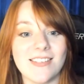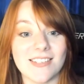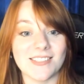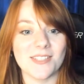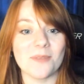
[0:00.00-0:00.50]

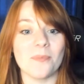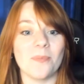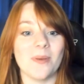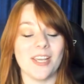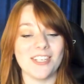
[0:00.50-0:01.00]
Does the
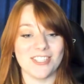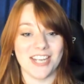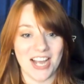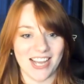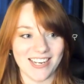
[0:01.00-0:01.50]

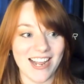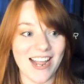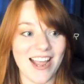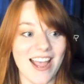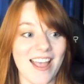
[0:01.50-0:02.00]
Pidgeot
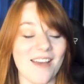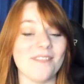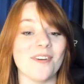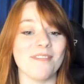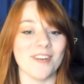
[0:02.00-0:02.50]

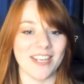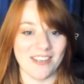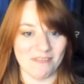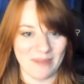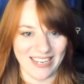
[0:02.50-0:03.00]
ever
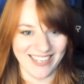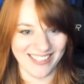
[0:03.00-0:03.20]
forgive me.